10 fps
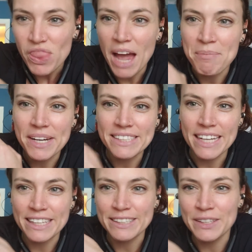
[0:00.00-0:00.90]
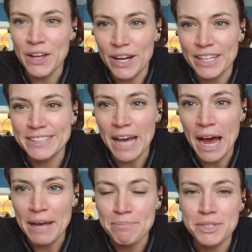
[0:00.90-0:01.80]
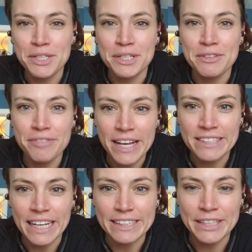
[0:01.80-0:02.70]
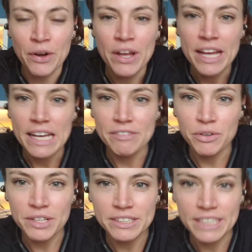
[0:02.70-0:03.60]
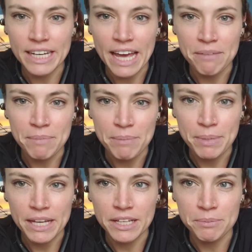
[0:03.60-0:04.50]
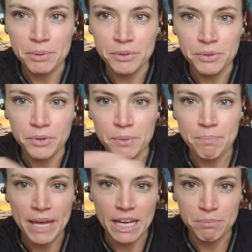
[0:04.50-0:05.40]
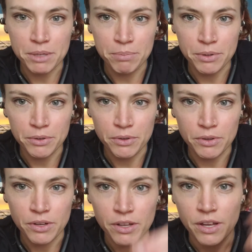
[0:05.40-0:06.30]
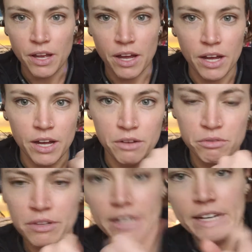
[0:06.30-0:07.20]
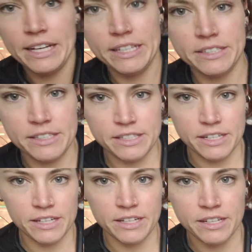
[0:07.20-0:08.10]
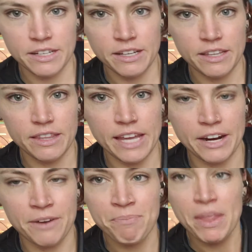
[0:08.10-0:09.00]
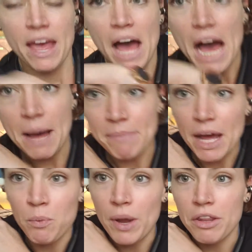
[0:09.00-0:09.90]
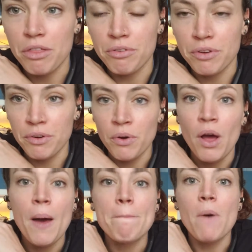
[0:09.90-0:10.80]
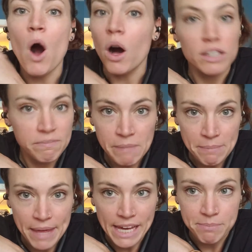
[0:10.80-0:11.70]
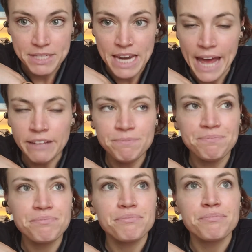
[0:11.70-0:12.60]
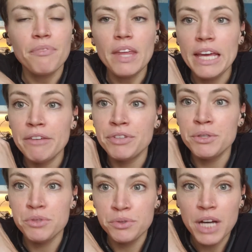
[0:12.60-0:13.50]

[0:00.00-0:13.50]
I'm going to take this allotted time to fix it. So if you can see, I have my big caboodle, makeup caboodle, right there. I went through all of my makeup today. If you do